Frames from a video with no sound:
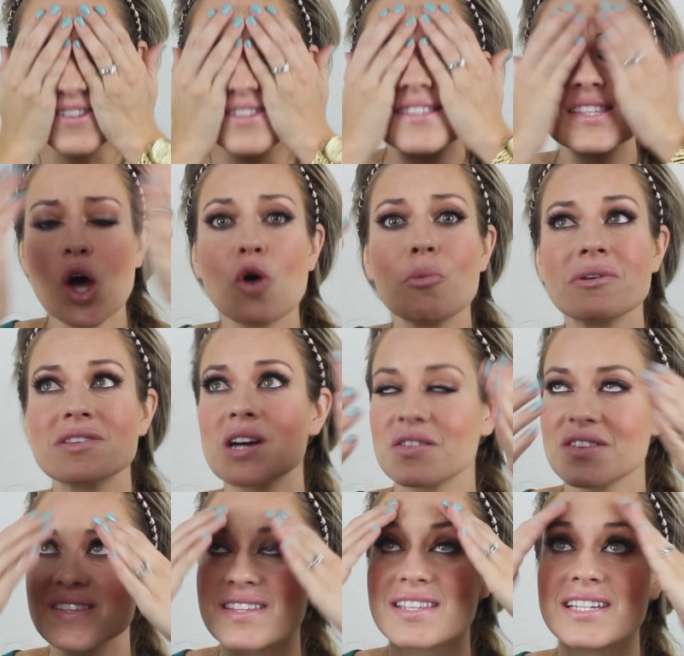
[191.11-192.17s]
this is so bizarre.
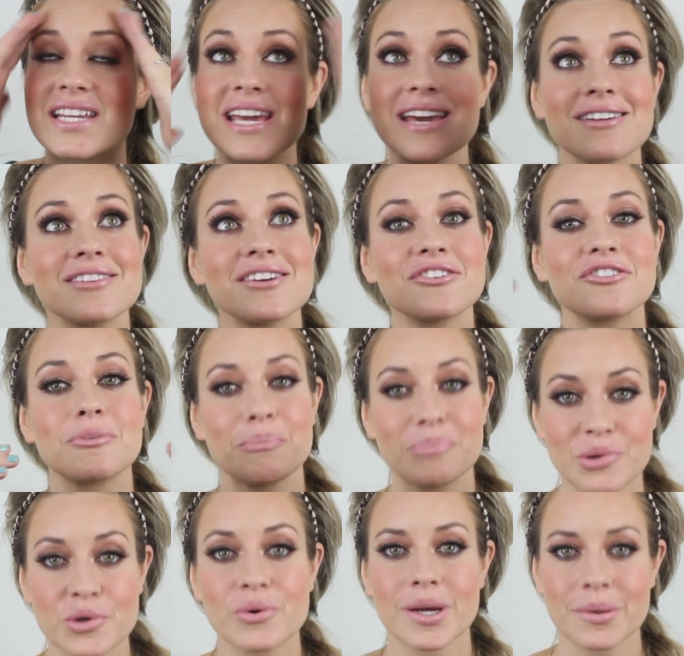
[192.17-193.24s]
This is an English
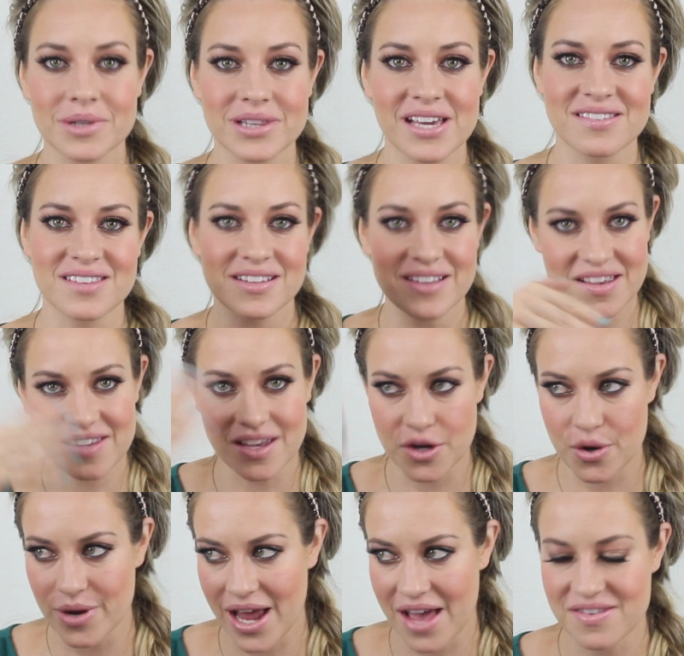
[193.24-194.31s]
Blu-ray release, and yes, I
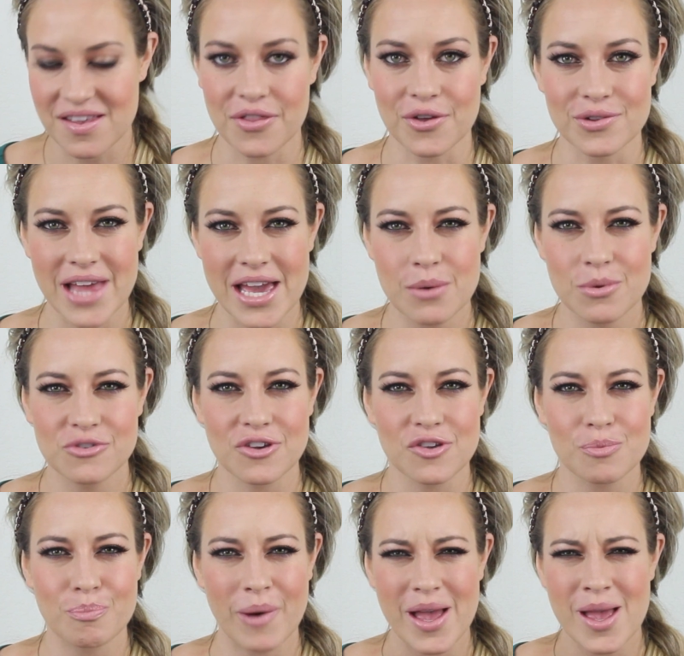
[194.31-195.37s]
know it has other
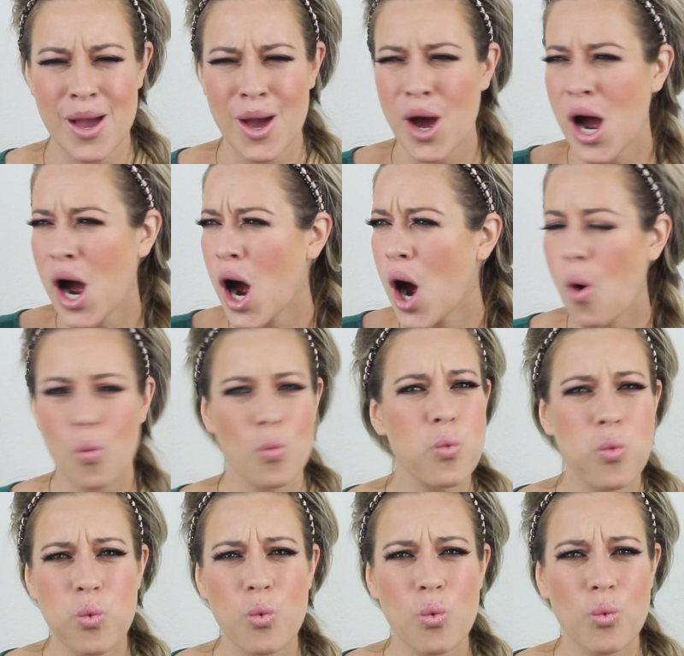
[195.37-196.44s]
languages, but
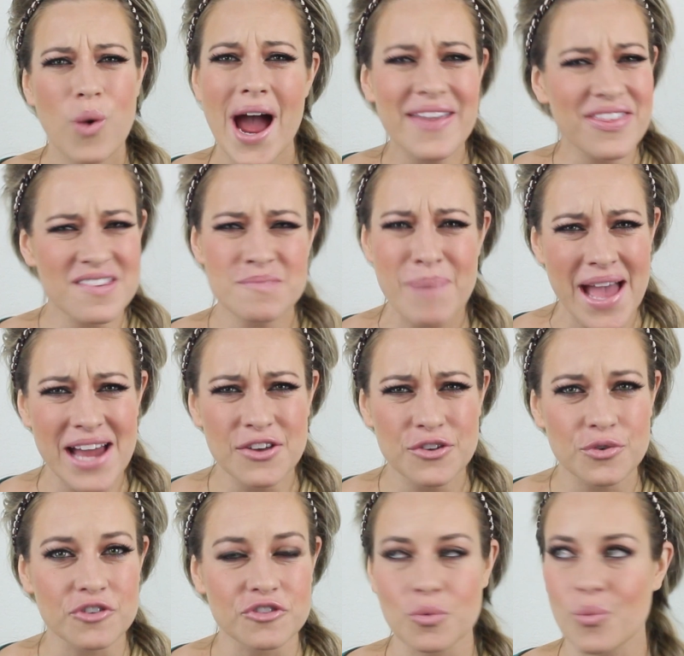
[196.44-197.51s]
why the
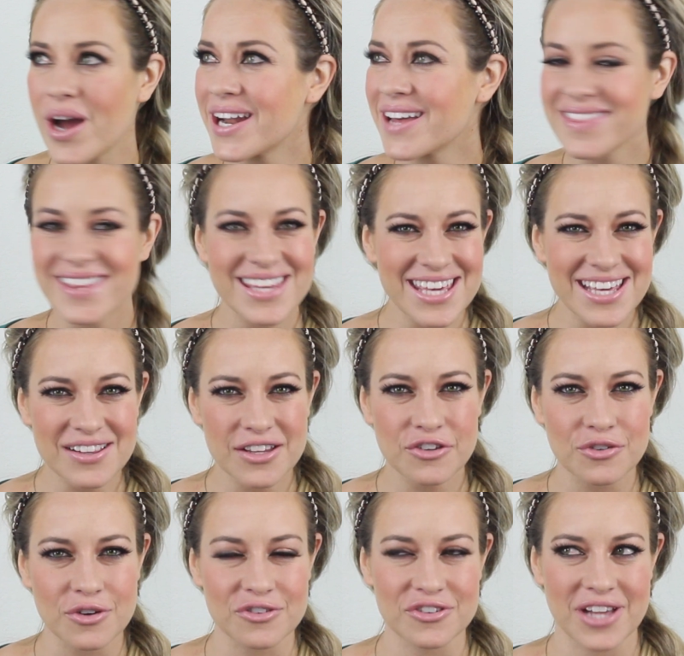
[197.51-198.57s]
Spanish version? Why not the
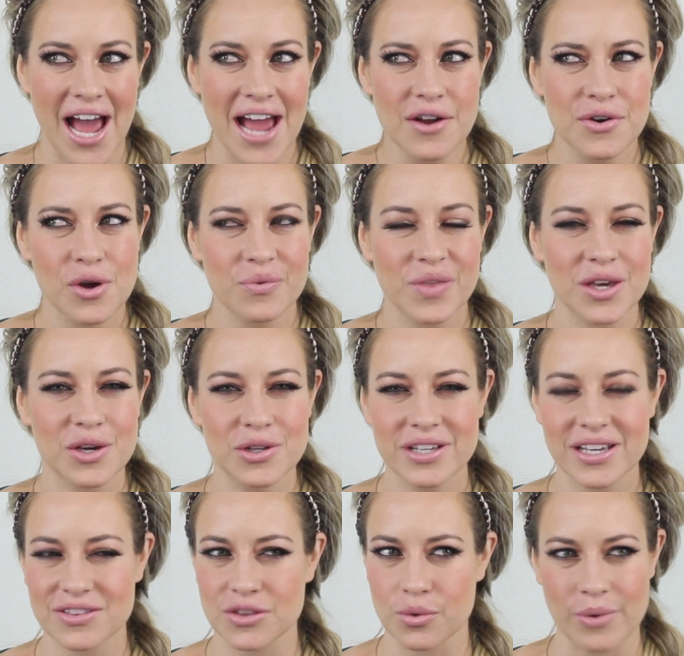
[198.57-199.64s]
English version? I don't know if they couldn't
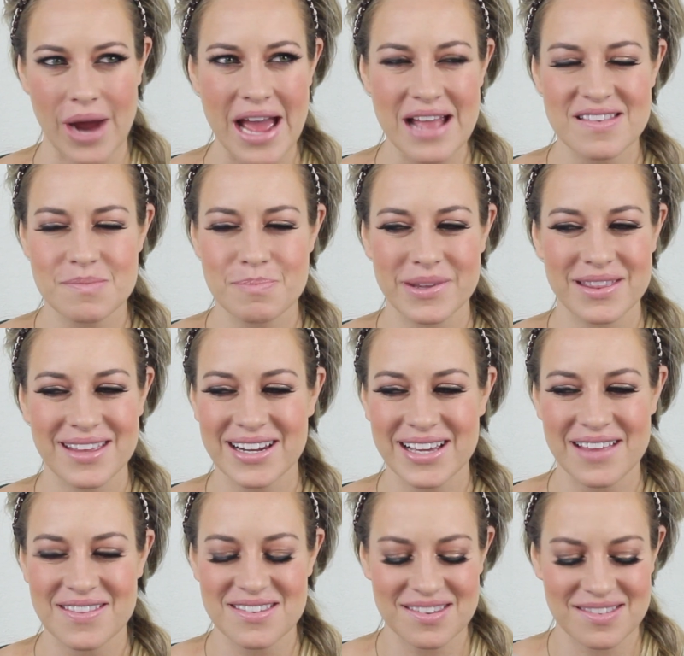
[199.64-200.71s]
get the rights, but then
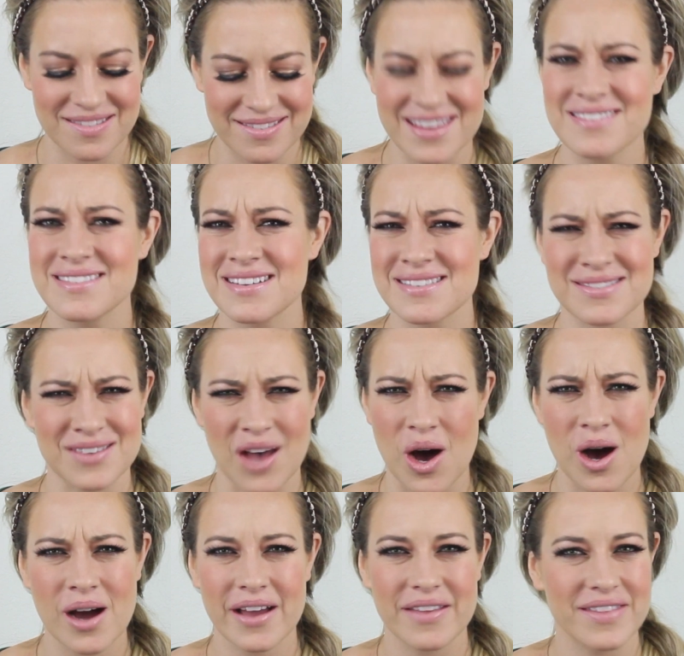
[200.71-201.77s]
again, this is Disney's
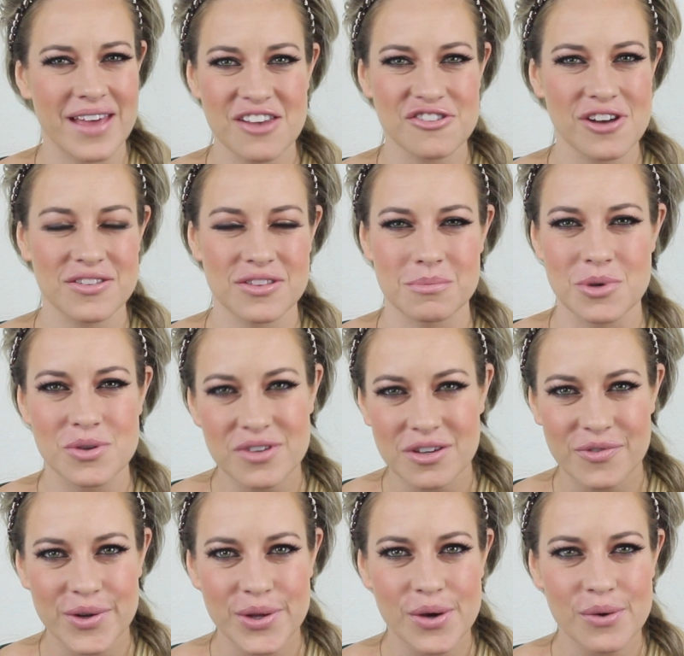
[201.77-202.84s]
song and they shot the
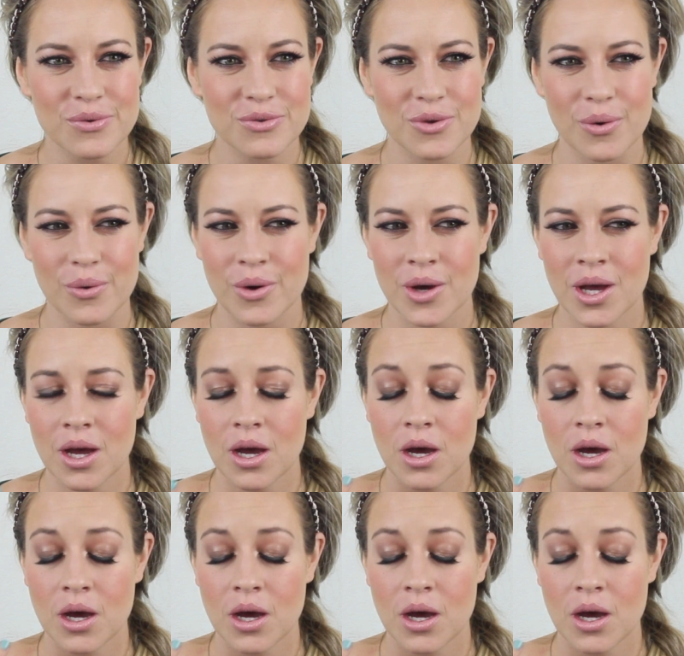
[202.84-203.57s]
music video, so